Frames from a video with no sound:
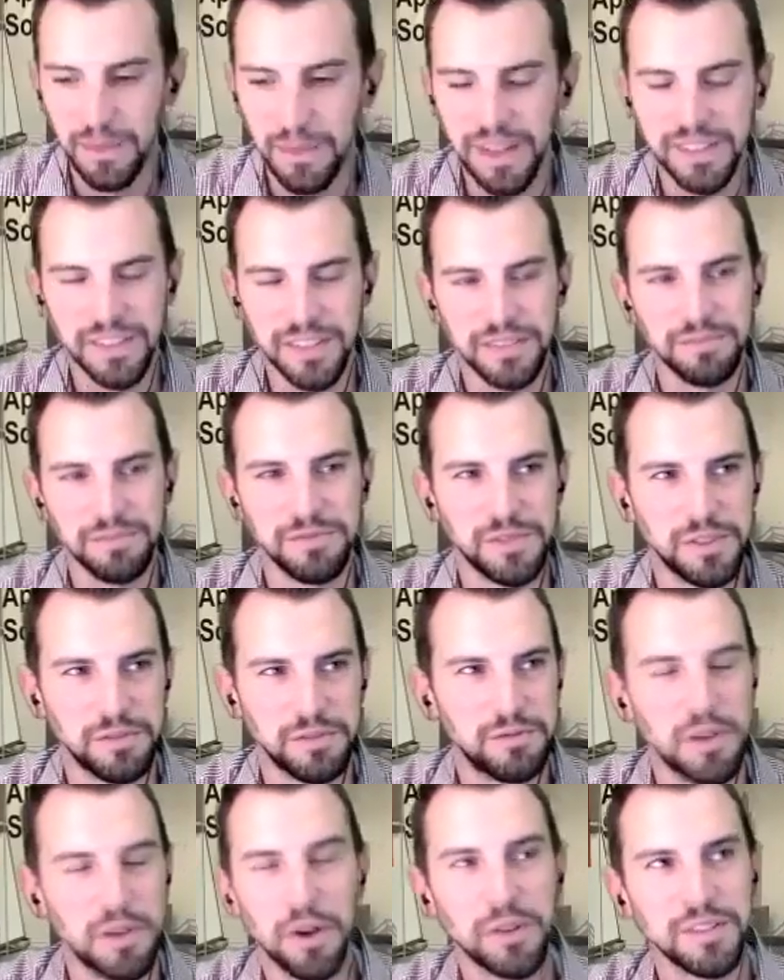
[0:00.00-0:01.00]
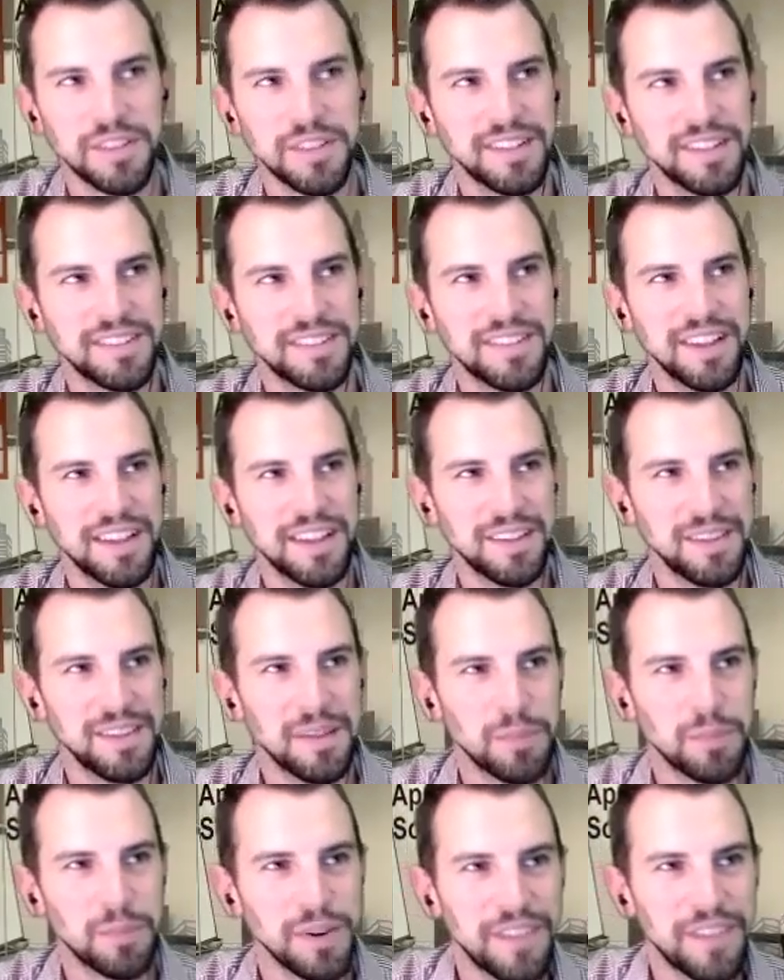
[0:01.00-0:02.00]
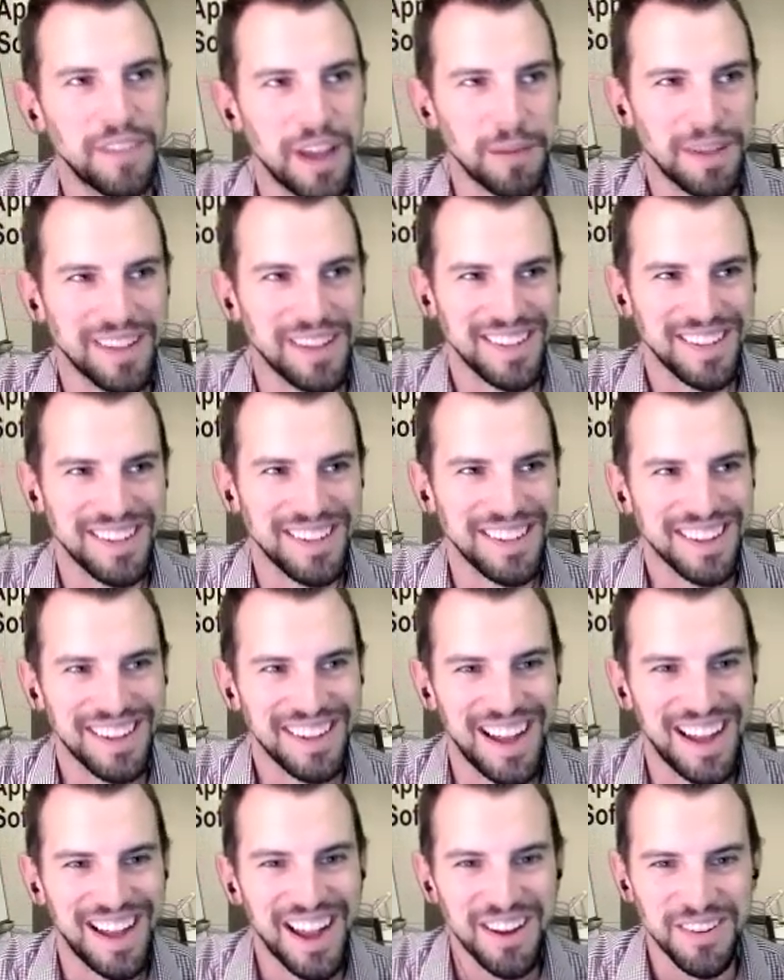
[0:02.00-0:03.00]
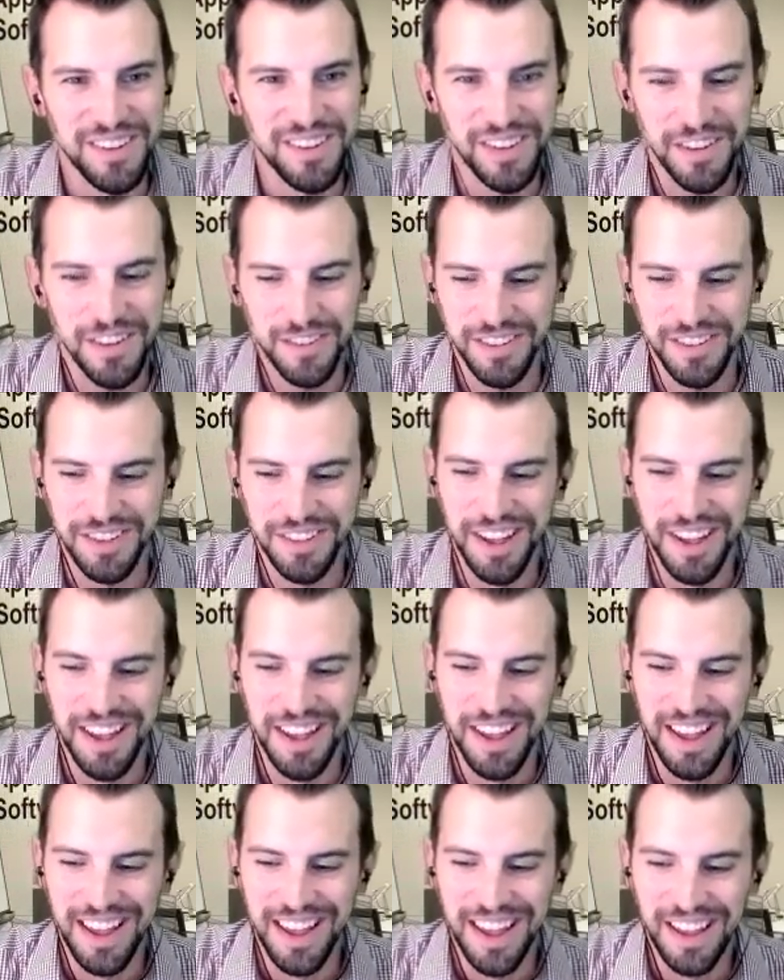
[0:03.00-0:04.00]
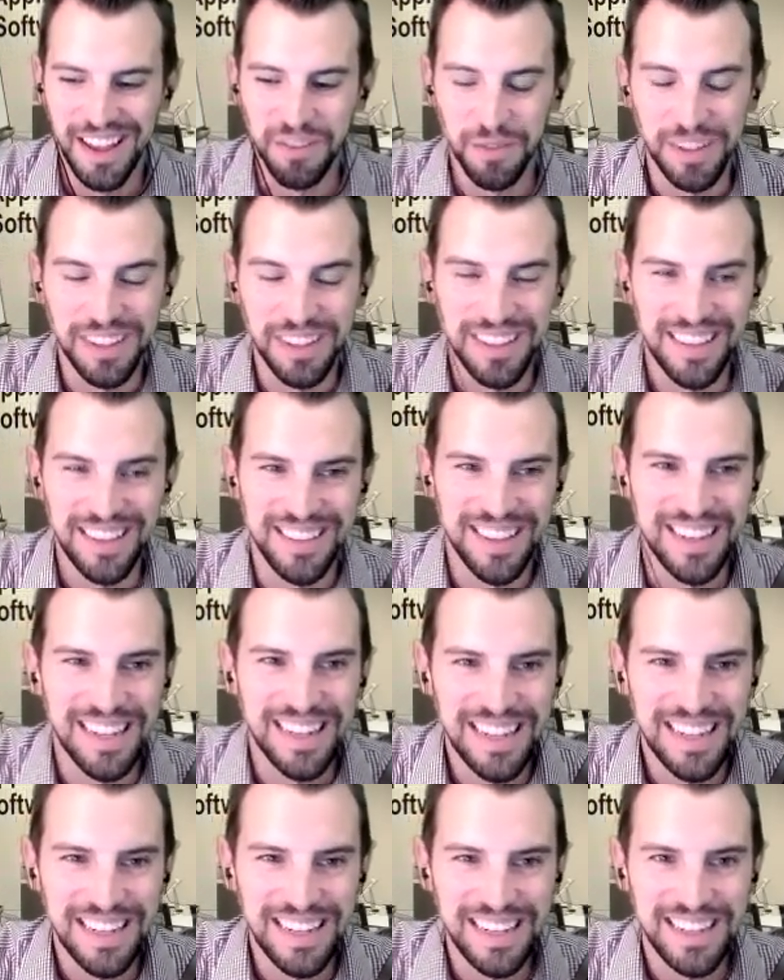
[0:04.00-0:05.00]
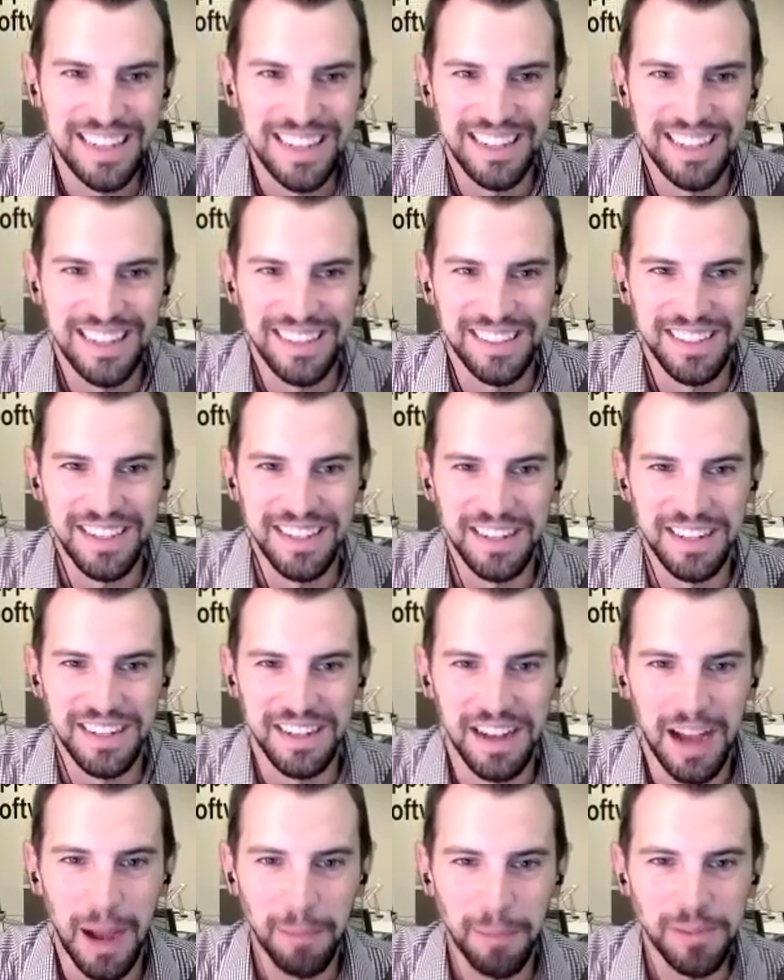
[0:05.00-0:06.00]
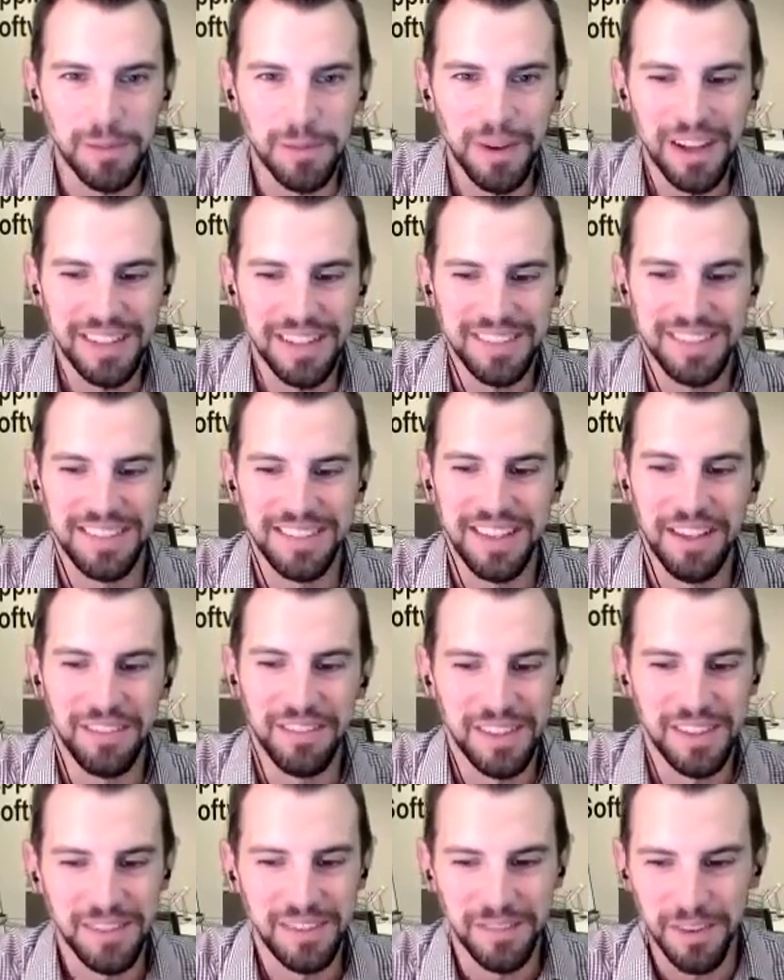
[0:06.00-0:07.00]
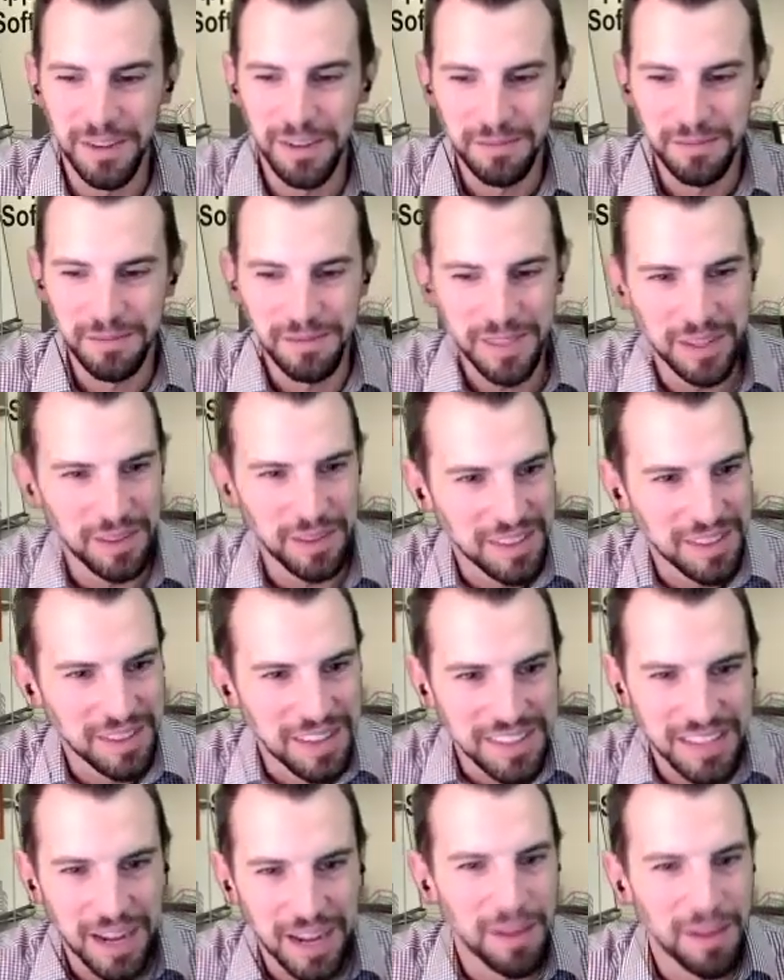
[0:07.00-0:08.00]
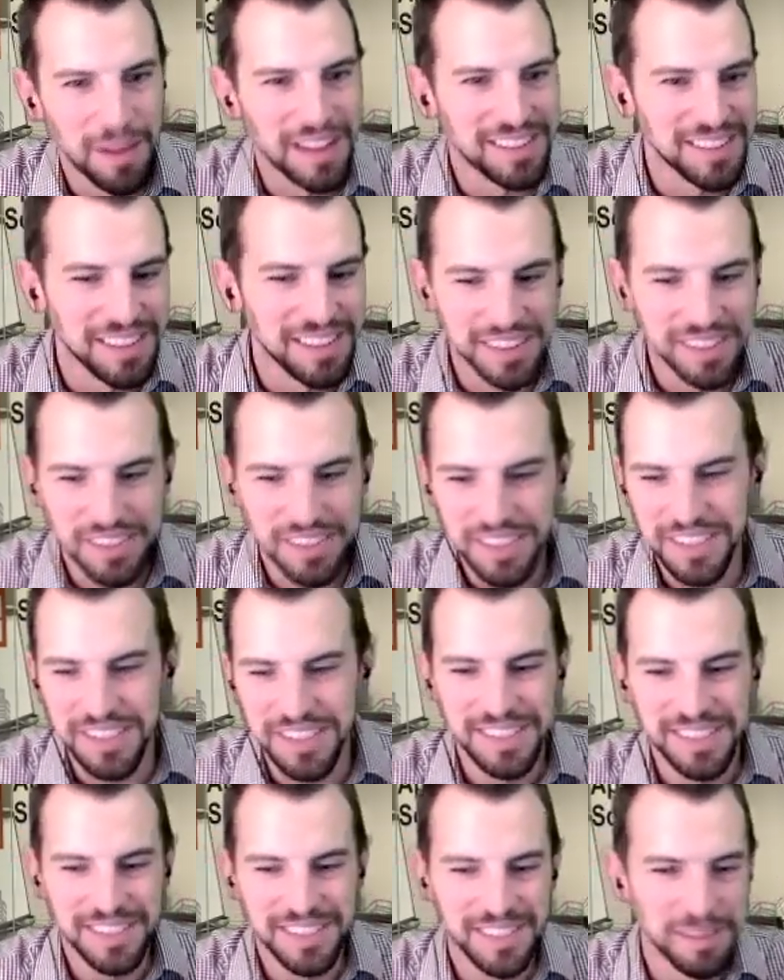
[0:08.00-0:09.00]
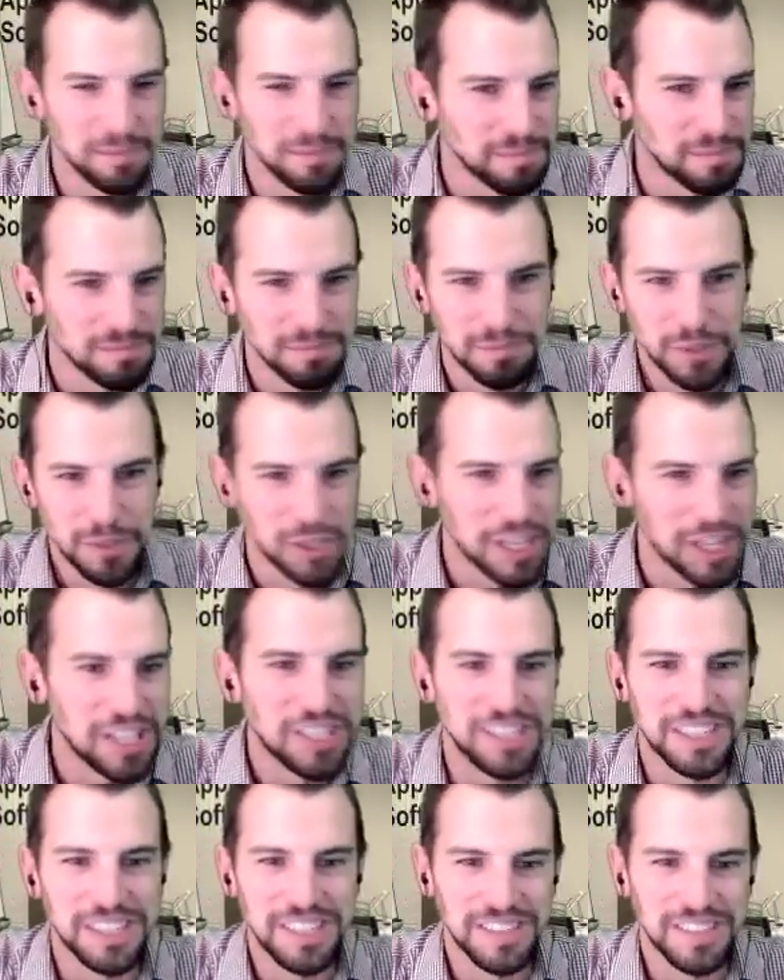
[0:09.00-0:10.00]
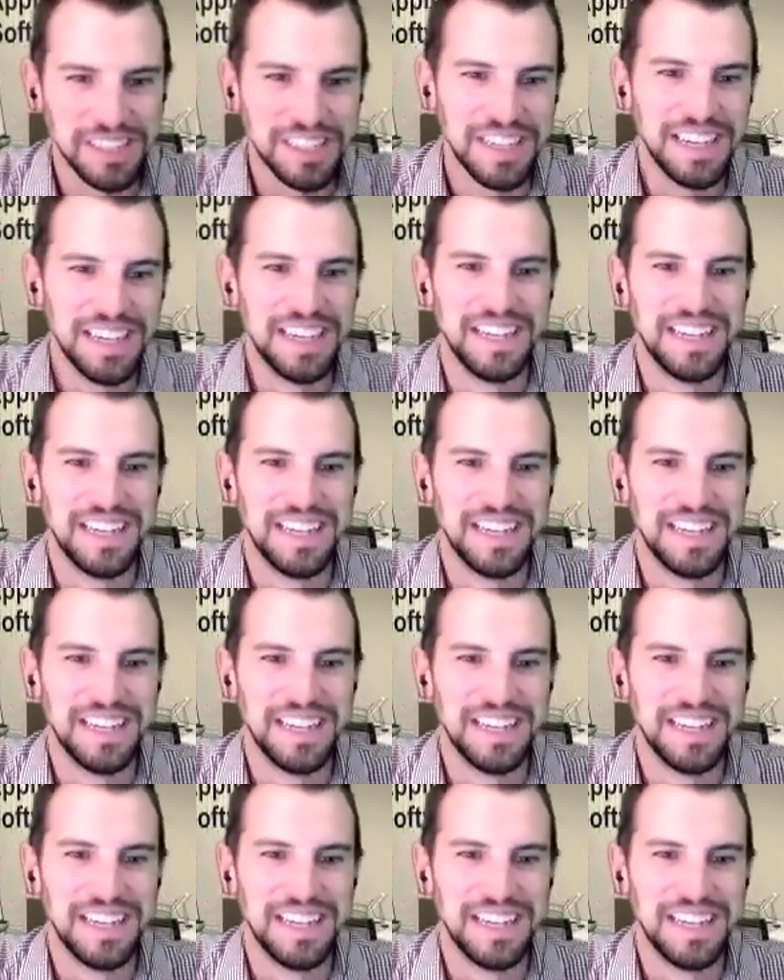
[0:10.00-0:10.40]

makes total sense that, that prefab has a, a higher use and really the, the need to optimize everything from, you know, the, the timeline to the logistics to production even